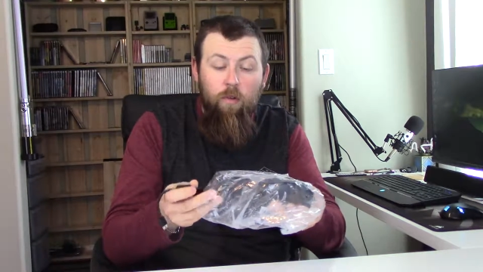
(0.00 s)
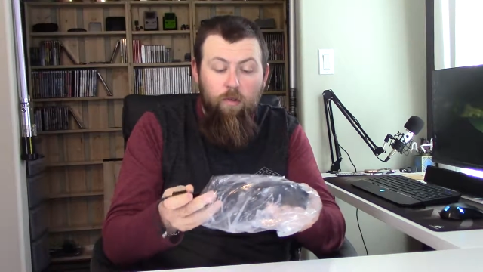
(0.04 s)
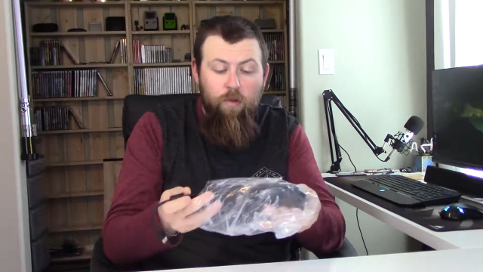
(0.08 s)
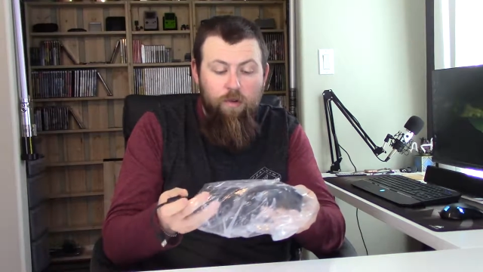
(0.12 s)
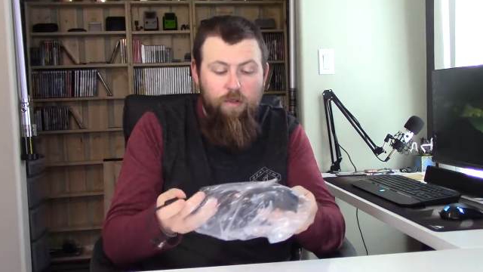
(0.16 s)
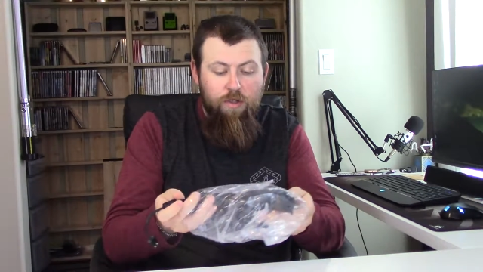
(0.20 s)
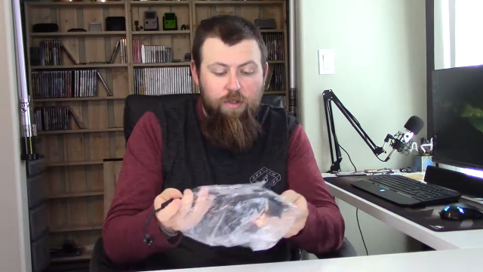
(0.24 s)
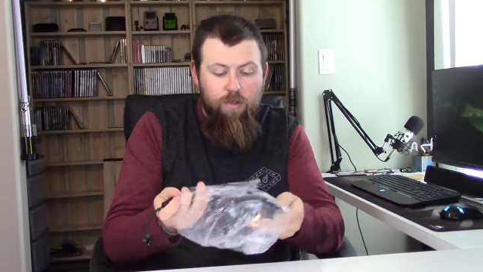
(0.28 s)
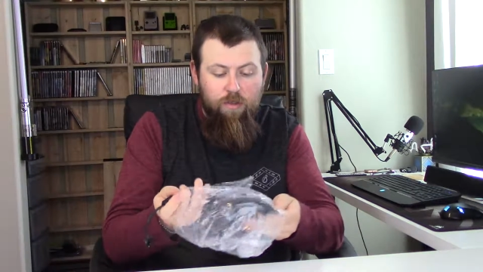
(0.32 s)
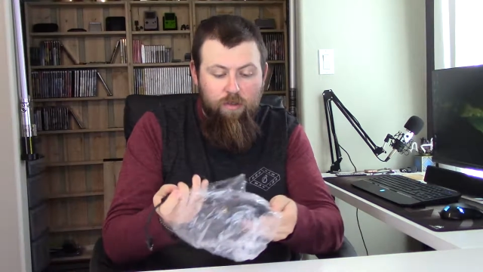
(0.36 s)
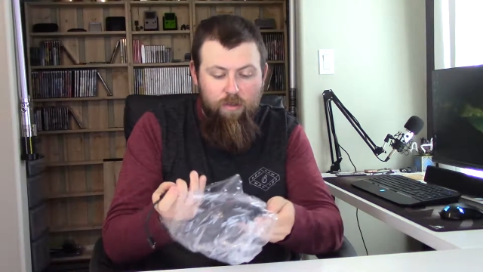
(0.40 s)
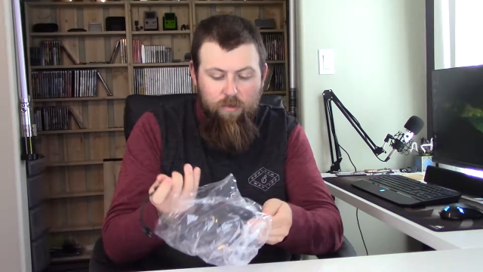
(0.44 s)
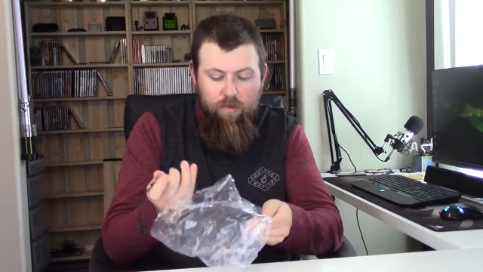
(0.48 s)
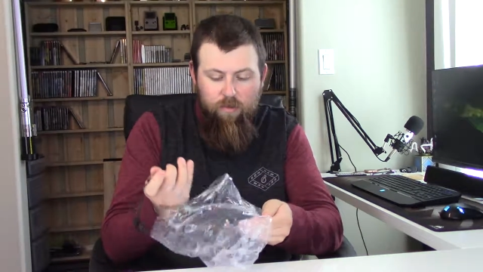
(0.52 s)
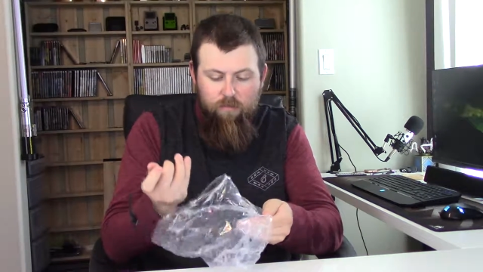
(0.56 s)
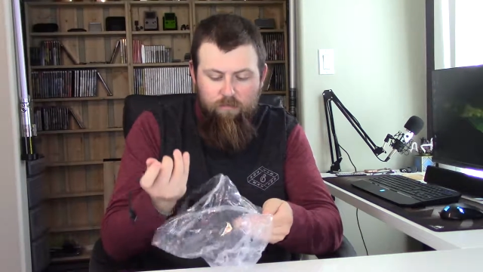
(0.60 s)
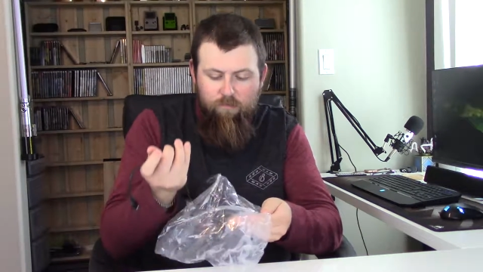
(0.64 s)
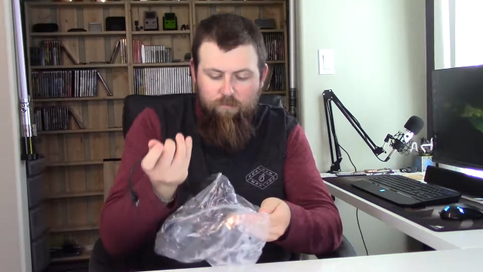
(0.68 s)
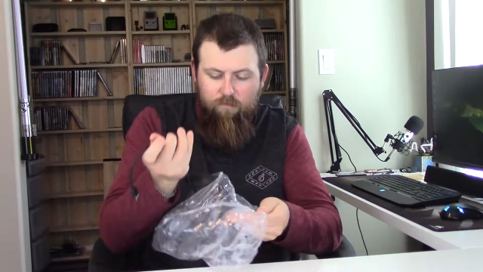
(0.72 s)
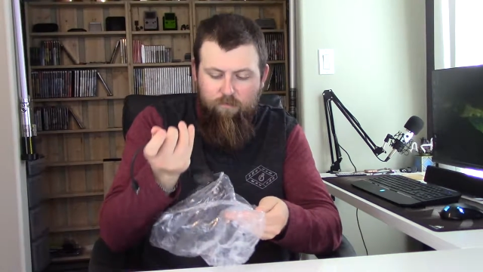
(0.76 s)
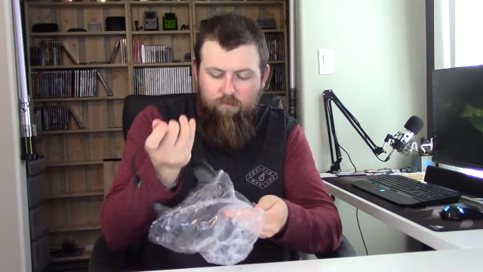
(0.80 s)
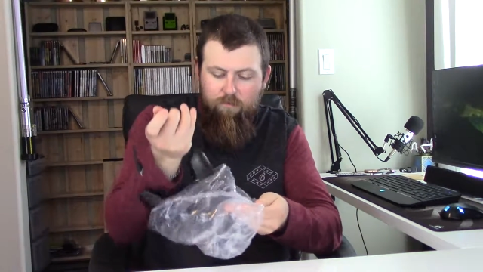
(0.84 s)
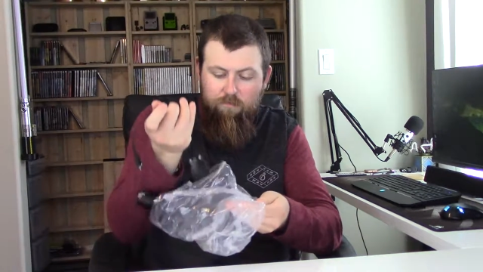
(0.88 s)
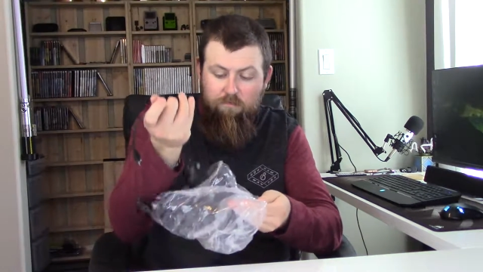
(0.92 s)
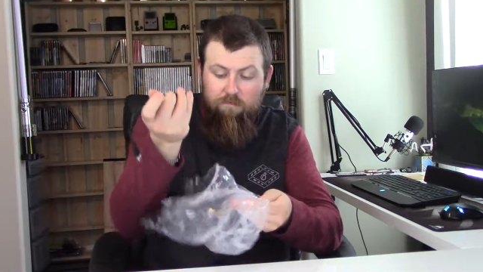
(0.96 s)
which
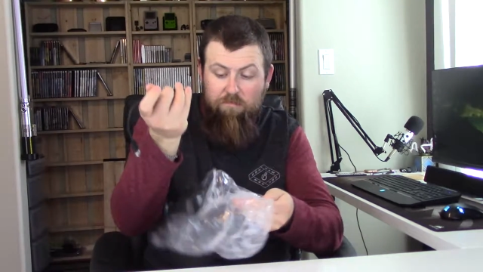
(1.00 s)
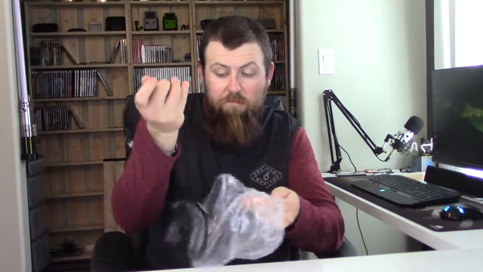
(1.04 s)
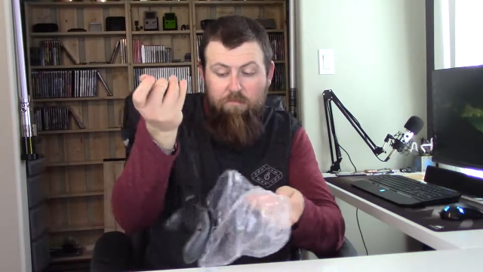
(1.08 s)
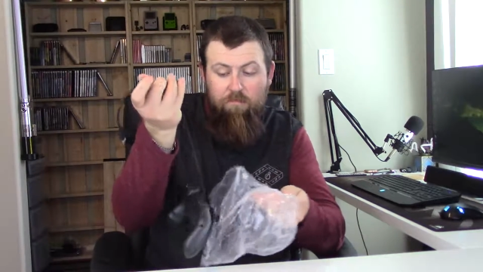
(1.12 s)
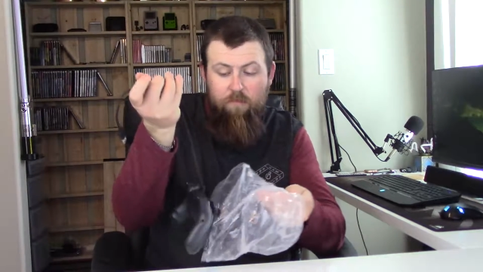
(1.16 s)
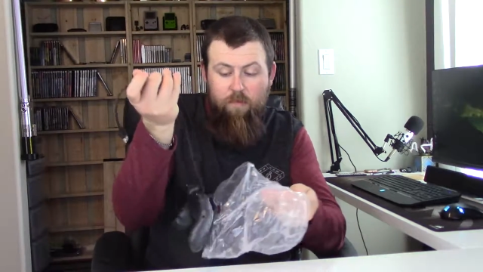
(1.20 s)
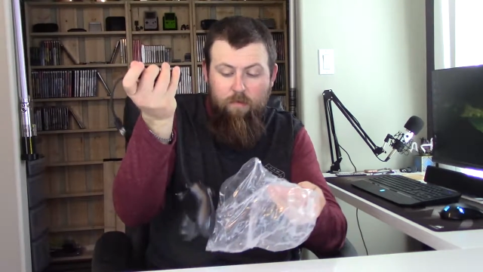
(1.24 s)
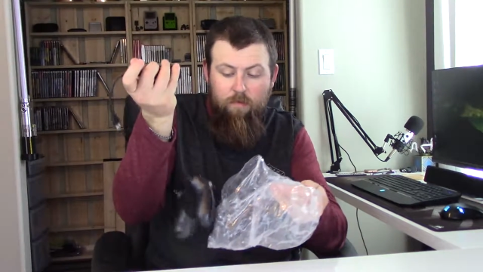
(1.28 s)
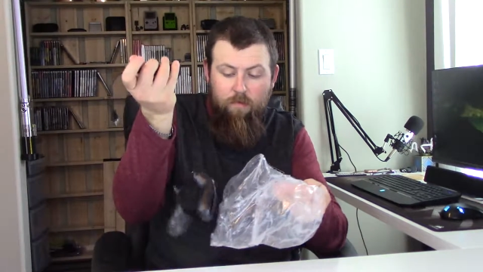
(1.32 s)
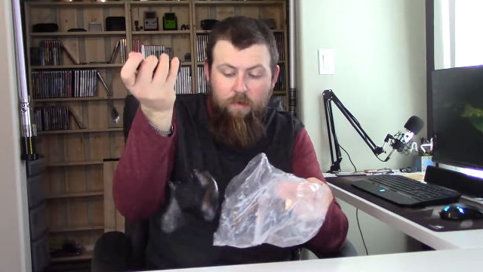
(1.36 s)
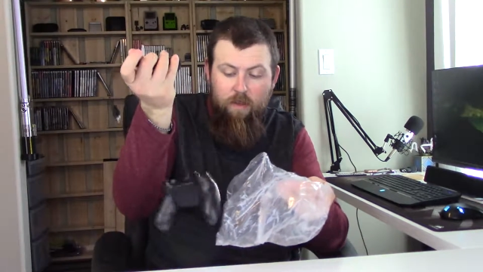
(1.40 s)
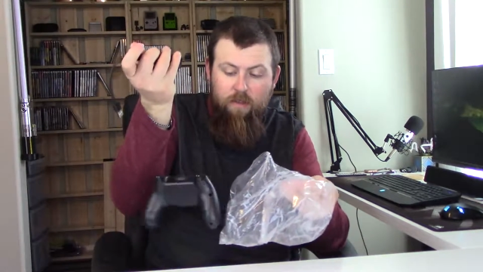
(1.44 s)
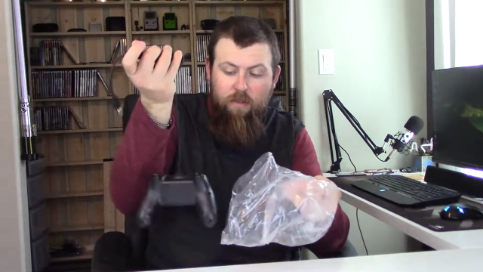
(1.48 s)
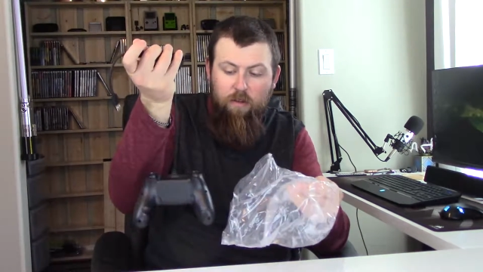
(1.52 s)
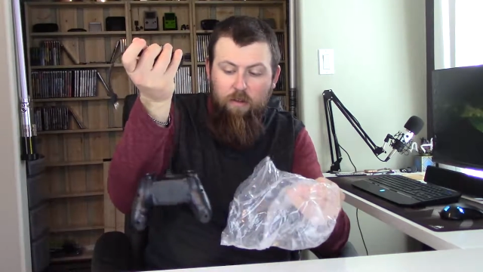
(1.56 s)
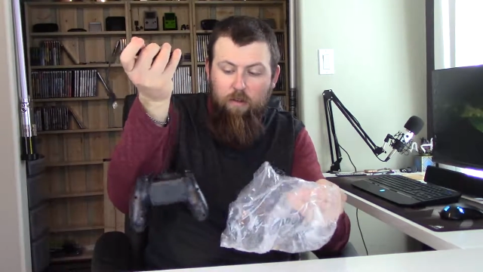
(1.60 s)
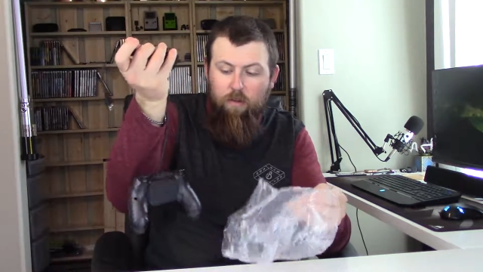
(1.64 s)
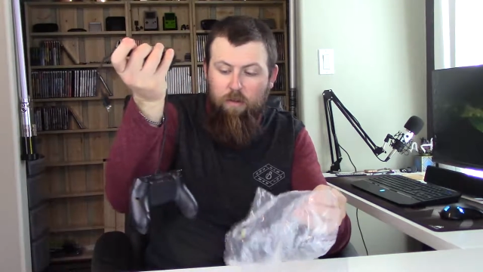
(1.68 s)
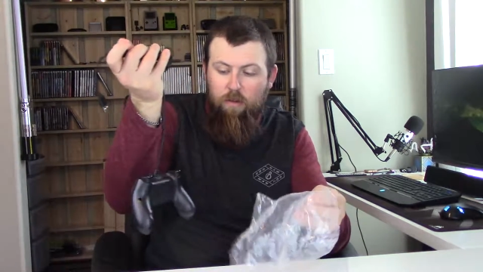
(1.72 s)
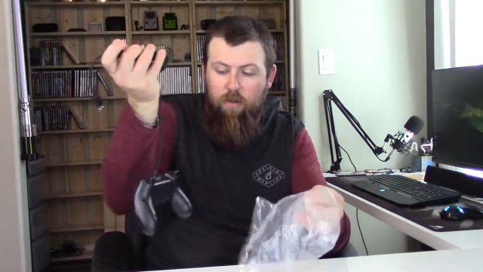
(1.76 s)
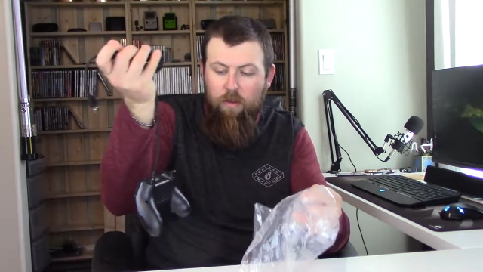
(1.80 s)
is a good